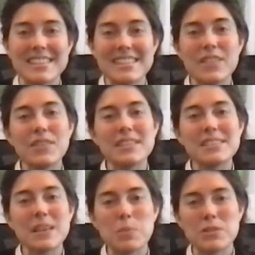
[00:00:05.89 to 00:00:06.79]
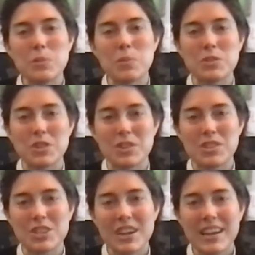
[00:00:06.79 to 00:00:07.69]
Stephen's Episcopal Church
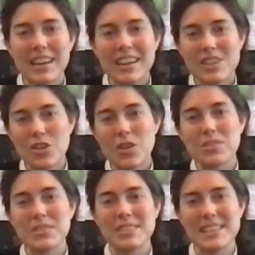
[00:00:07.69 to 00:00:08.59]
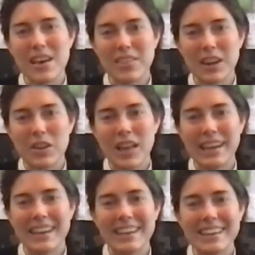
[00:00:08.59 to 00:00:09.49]
in Charleston, South
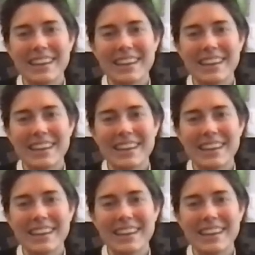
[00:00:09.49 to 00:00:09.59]
Carolina.